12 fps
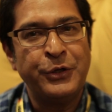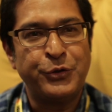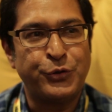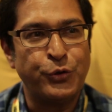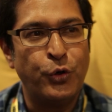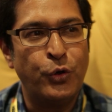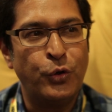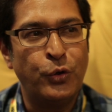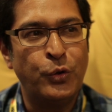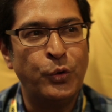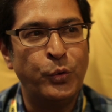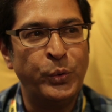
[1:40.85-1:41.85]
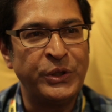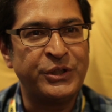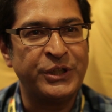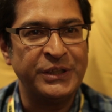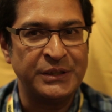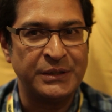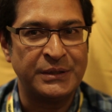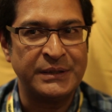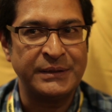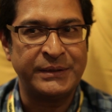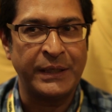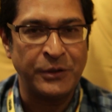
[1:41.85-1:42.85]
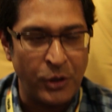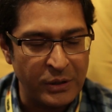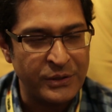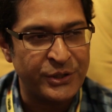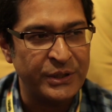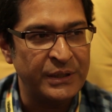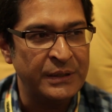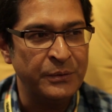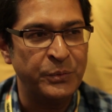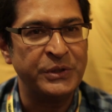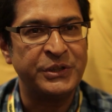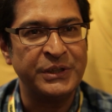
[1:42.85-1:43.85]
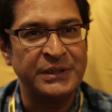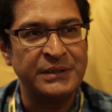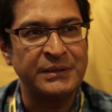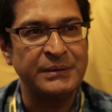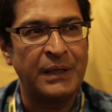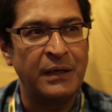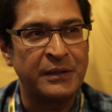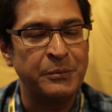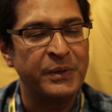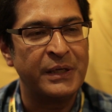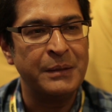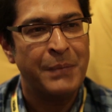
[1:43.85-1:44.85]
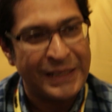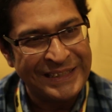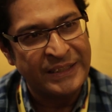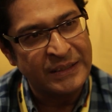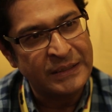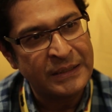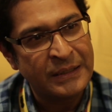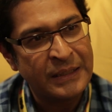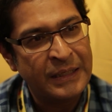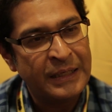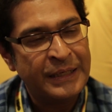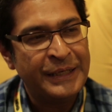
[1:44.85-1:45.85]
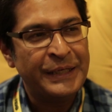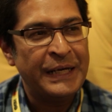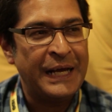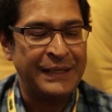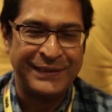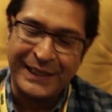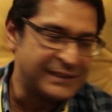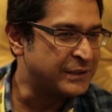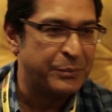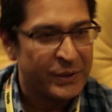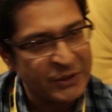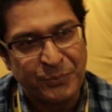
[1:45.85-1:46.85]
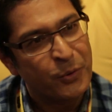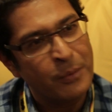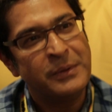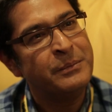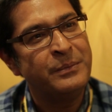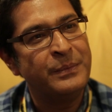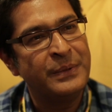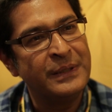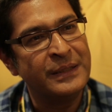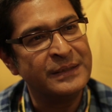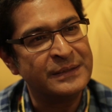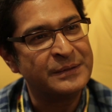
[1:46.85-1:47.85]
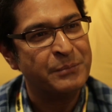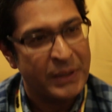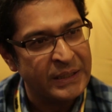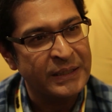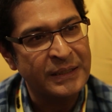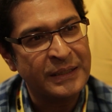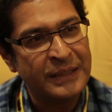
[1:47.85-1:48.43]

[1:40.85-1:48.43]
So, which is technology, which is ultimately money. And that's the biggest problem, is money.